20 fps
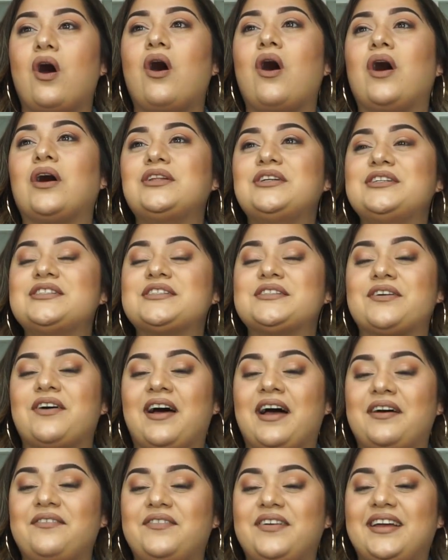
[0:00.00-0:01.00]
Oh, do you
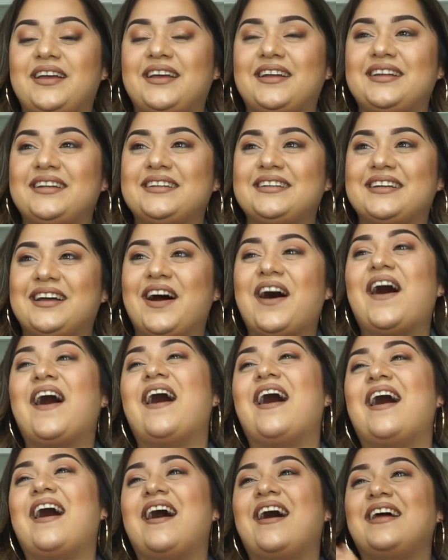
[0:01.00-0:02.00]
still have it? Yeah, I
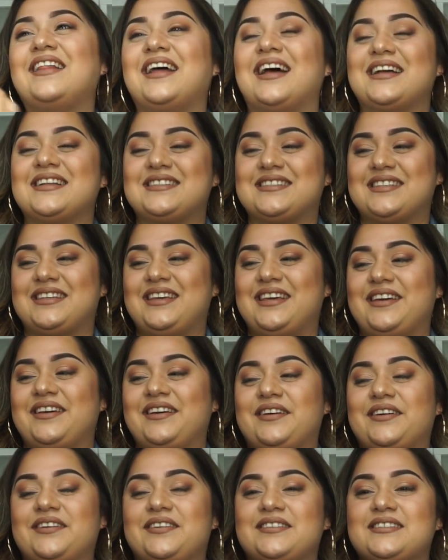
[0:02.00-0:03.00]
oh, still have that's it.
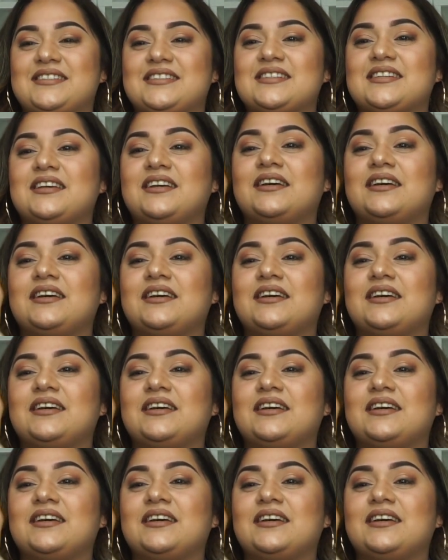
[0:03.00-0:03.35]
Cute.